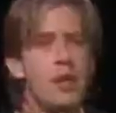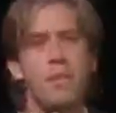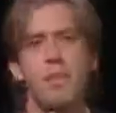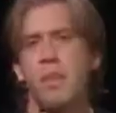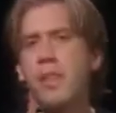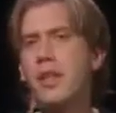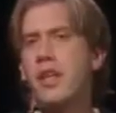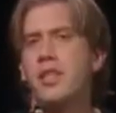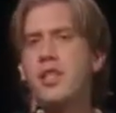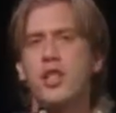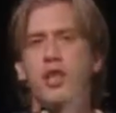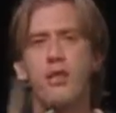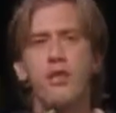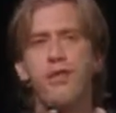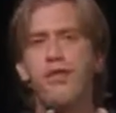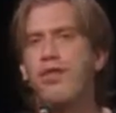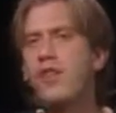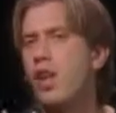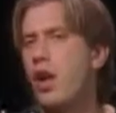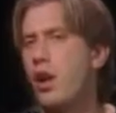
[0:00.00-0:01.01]
It just
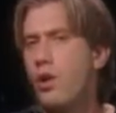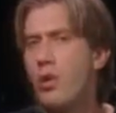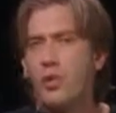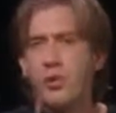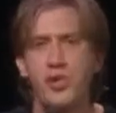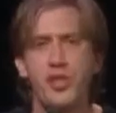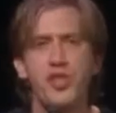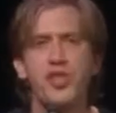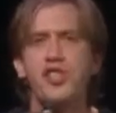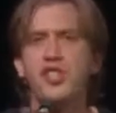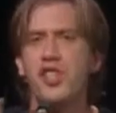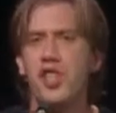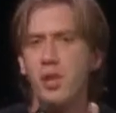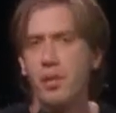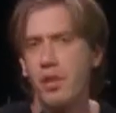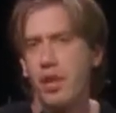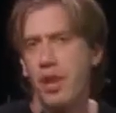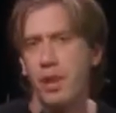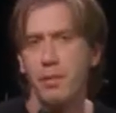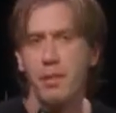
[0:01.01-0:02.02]
flows. You'll see what
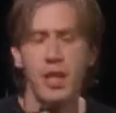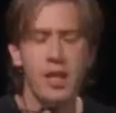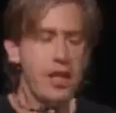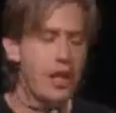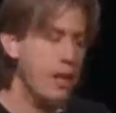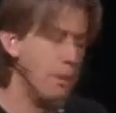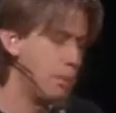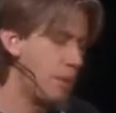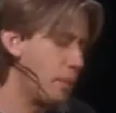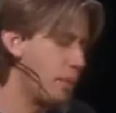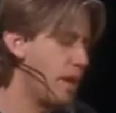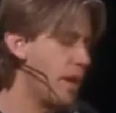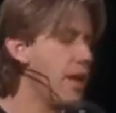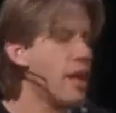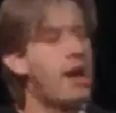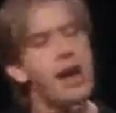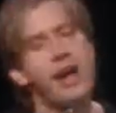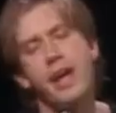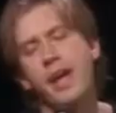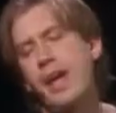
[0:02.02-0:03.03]
I mean. I put my
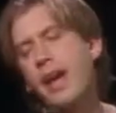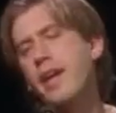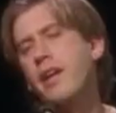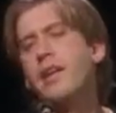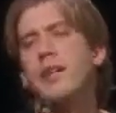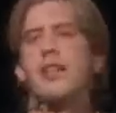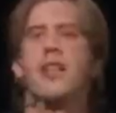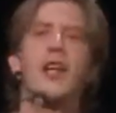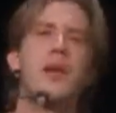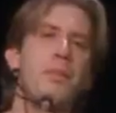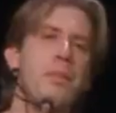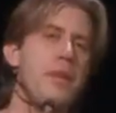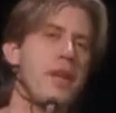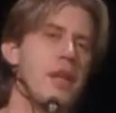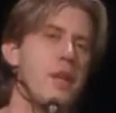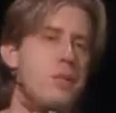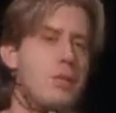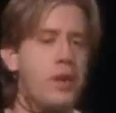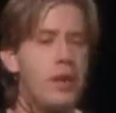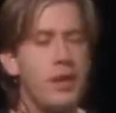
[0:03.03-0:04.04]
hi-hat on the upbeat.
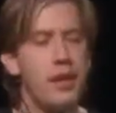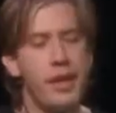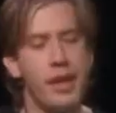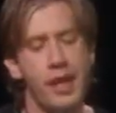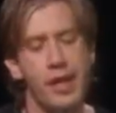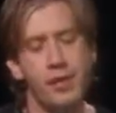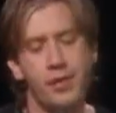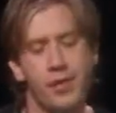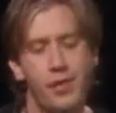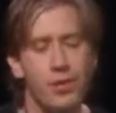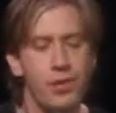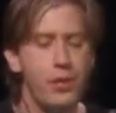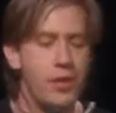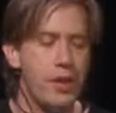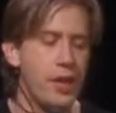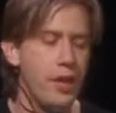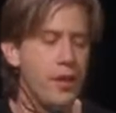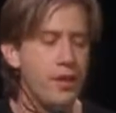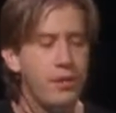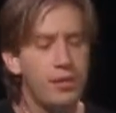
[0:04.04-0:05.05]
1 and 2
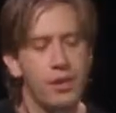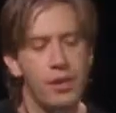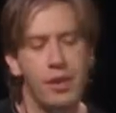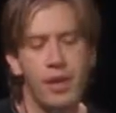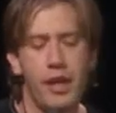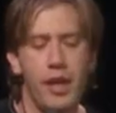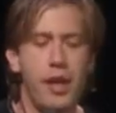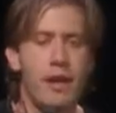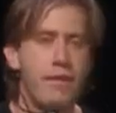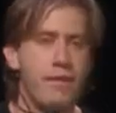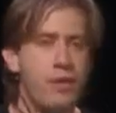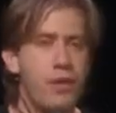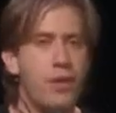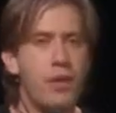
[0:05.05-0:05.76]
and 3 and 4